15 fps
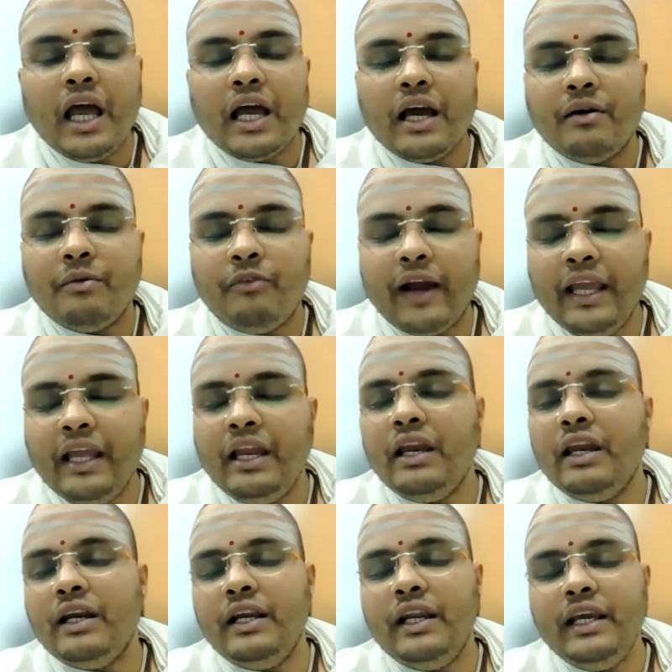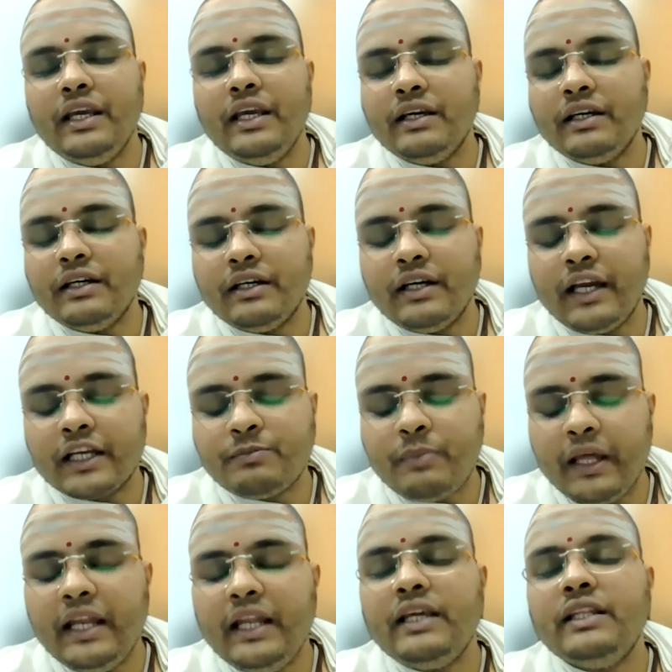while uh,
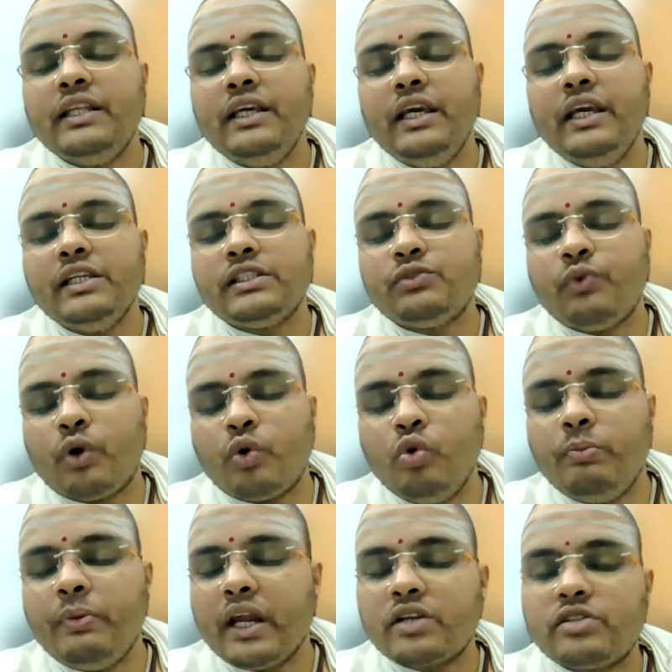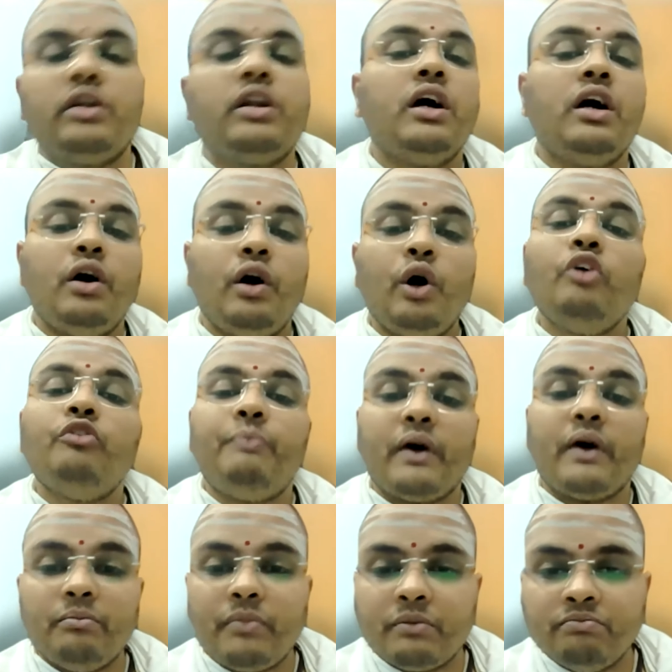explaining the Swarupa Lakshana of
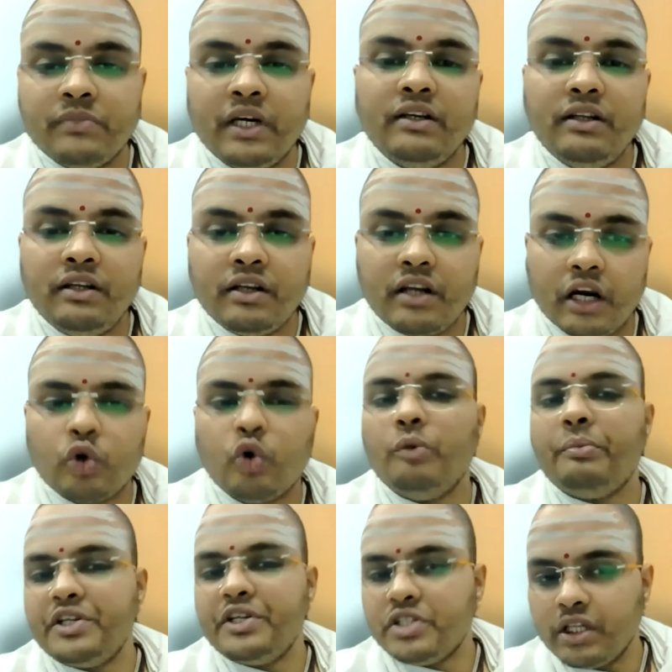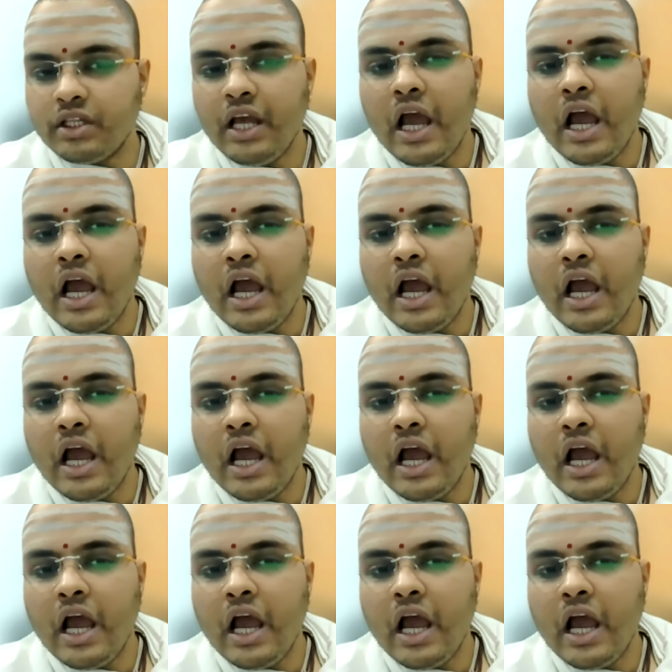Parabrahman in Kathopanishad,